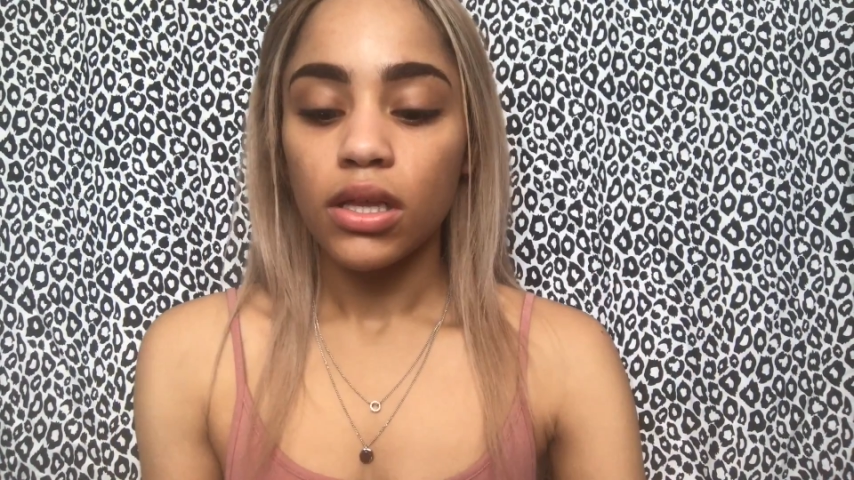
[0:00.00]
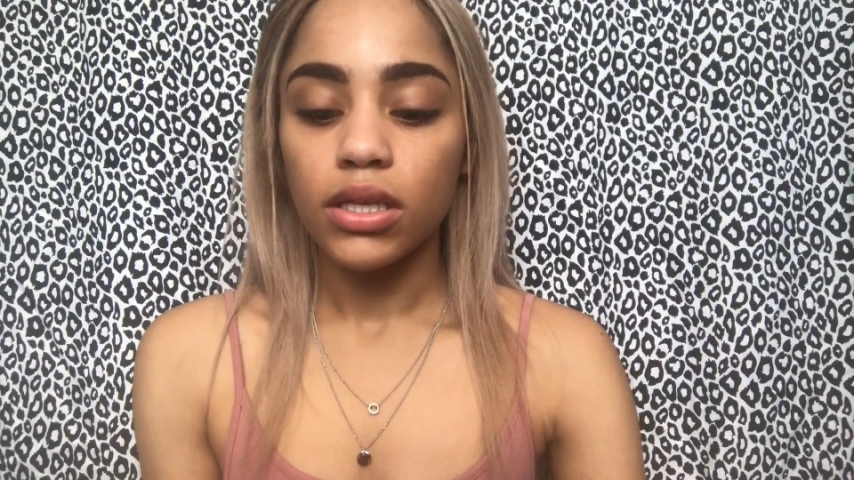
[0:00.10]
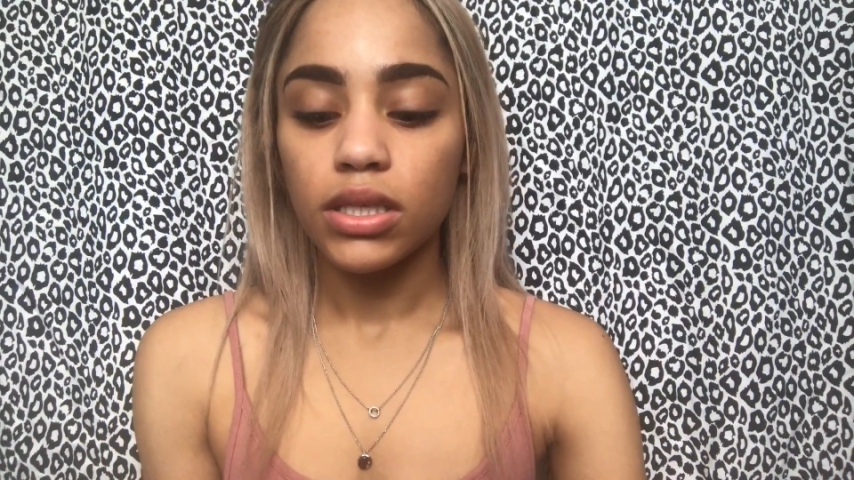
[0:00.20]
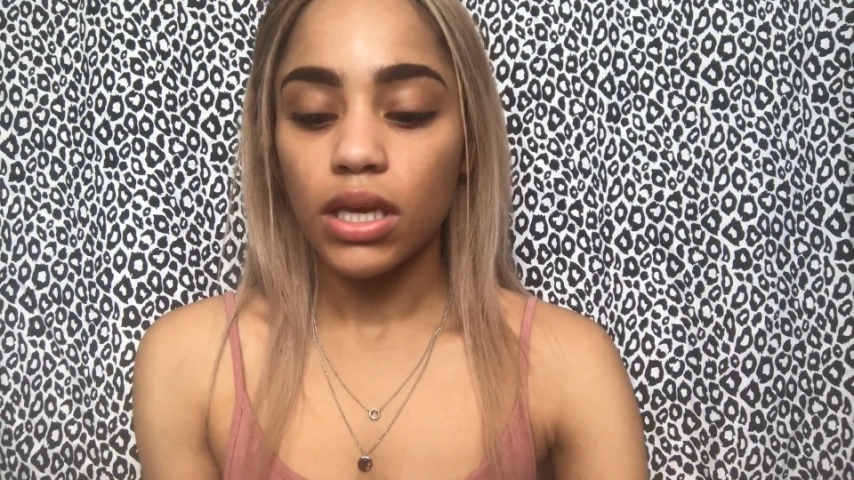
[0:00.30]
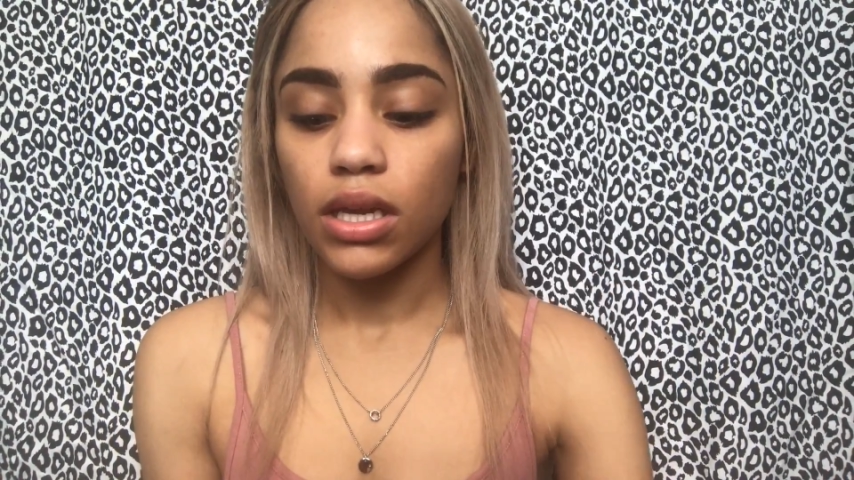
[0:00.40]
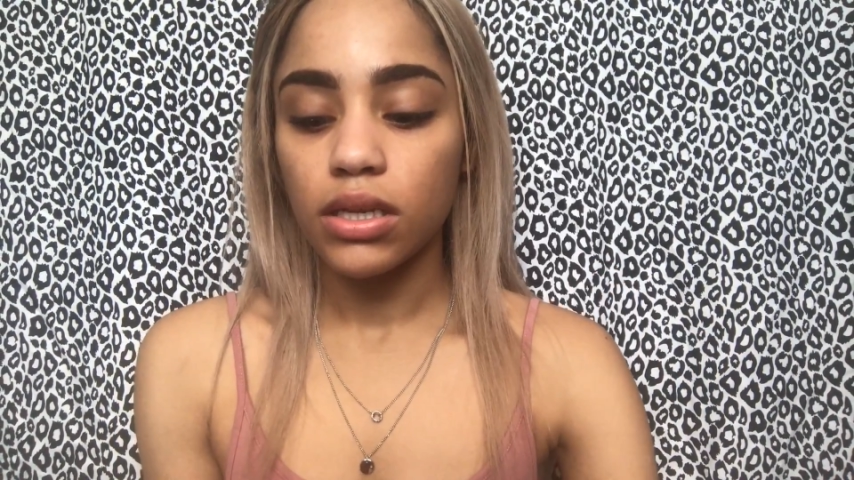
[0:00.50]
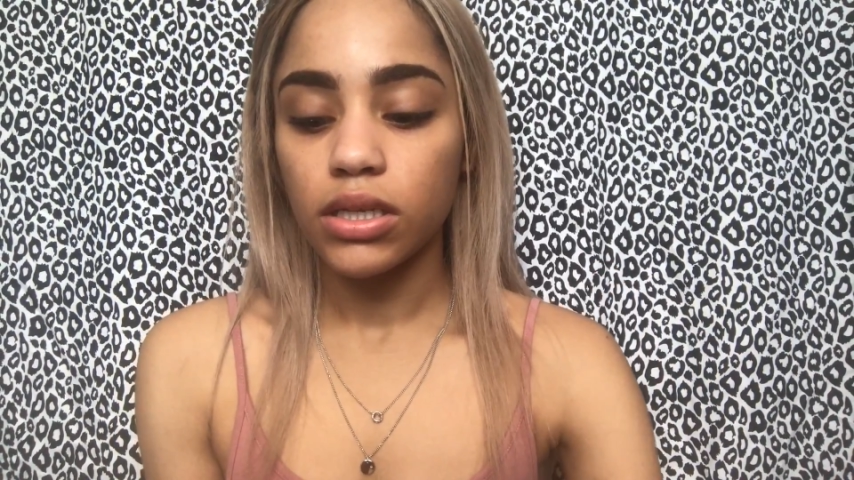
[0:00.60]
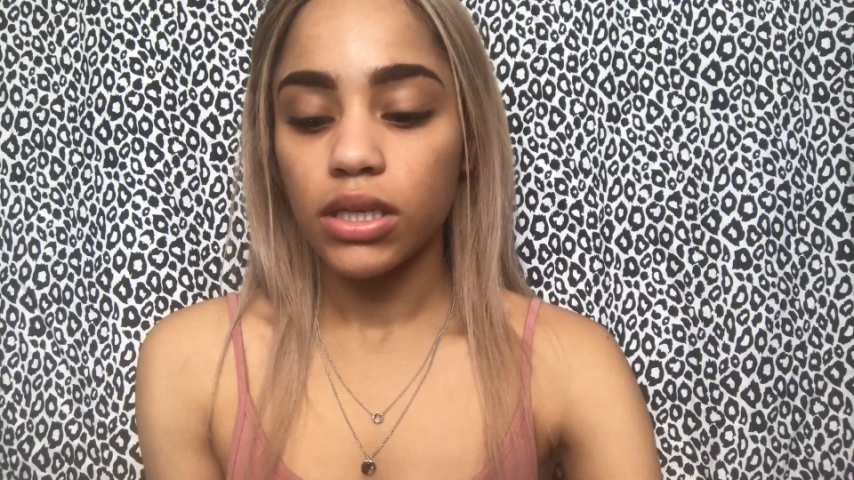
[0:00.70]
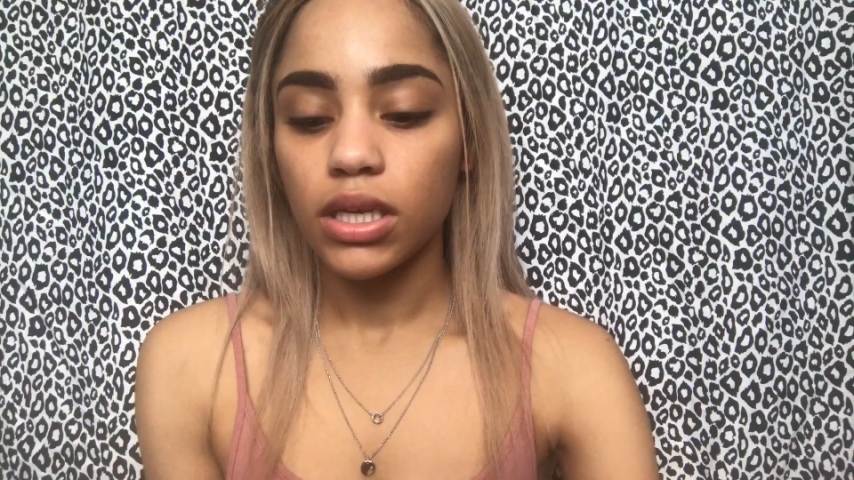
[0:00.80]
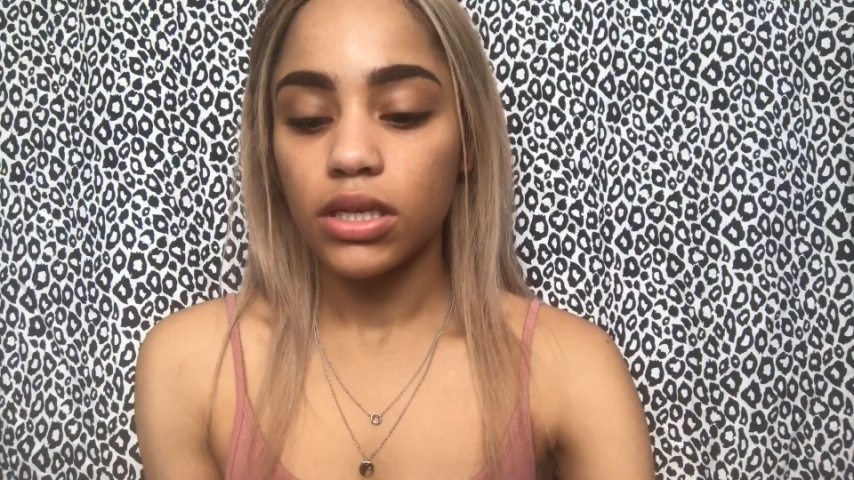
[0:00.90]
Let's get
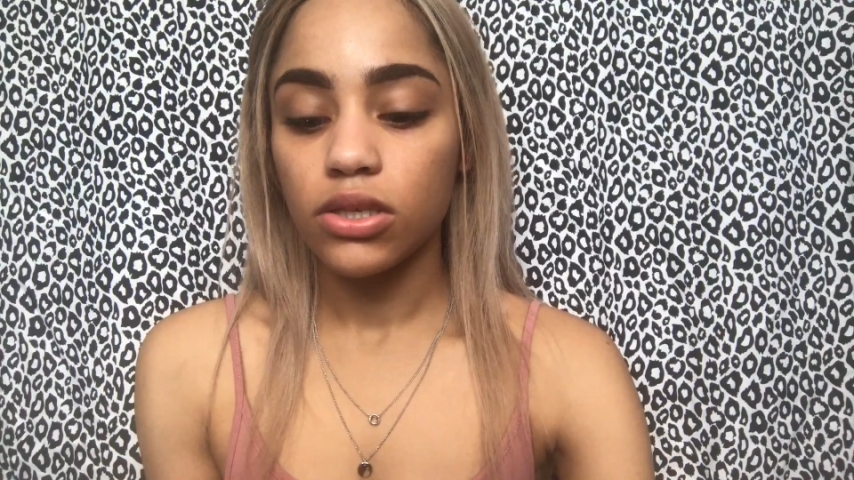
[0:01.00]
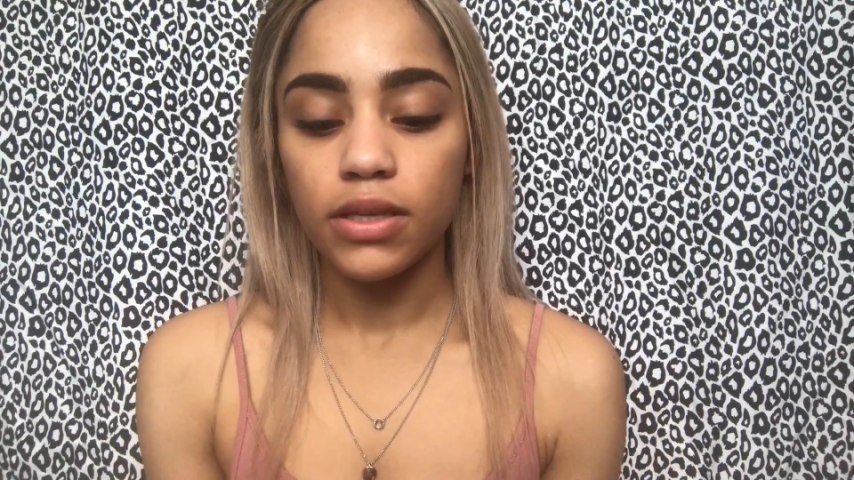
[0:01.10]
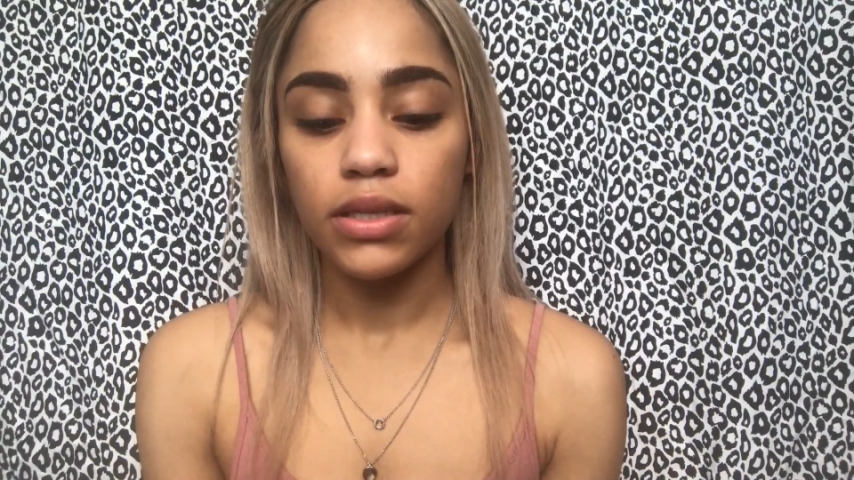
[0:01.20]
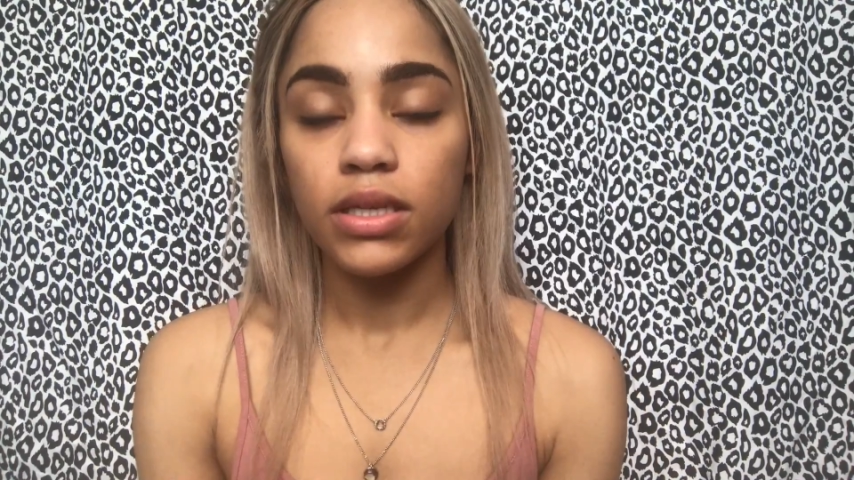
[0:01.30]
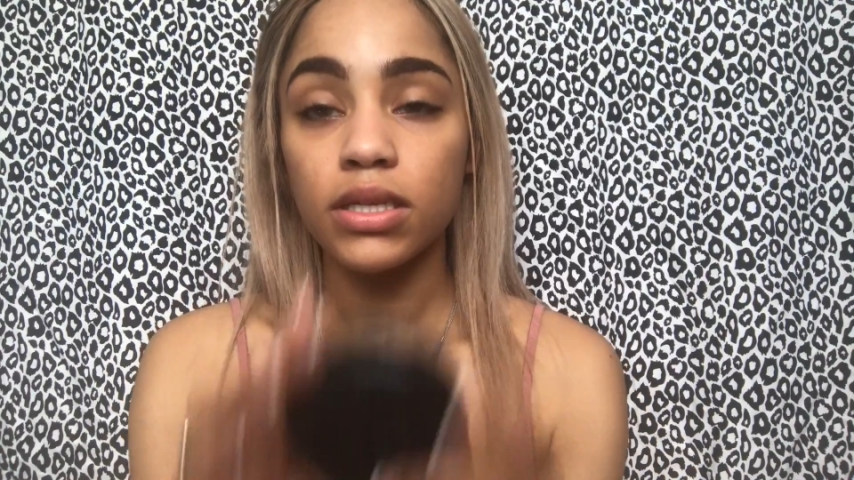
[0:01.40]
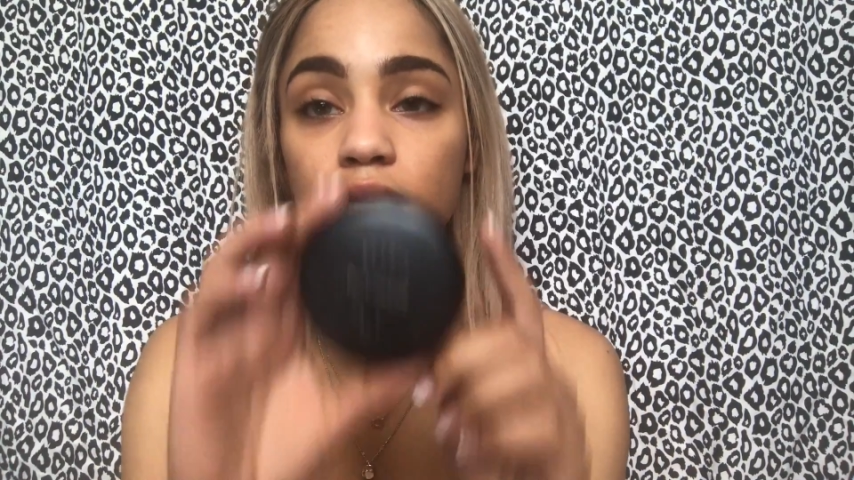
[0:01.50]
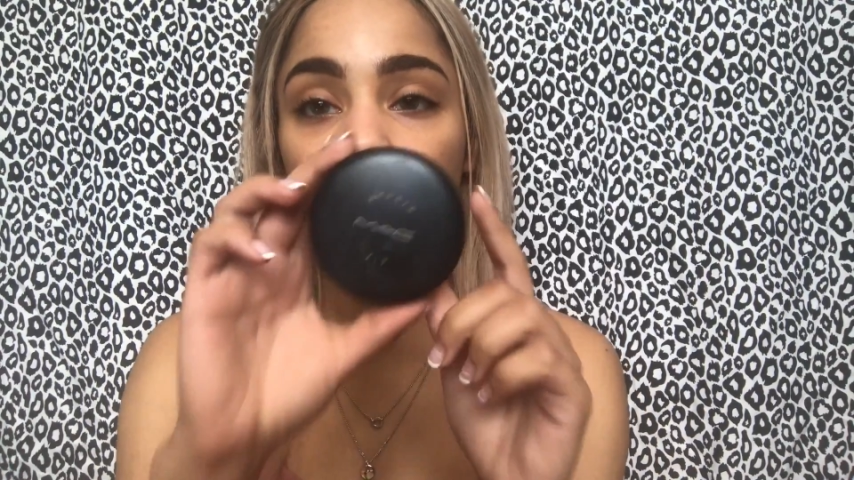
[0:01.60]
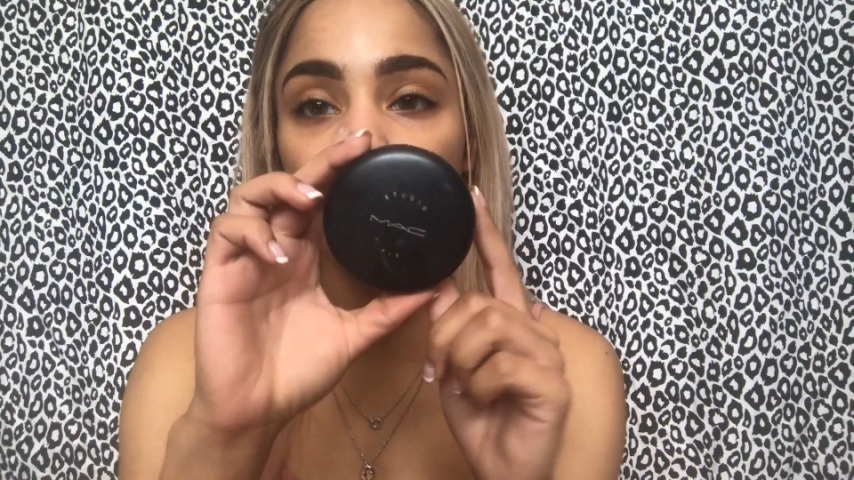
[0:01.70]
into this. This is the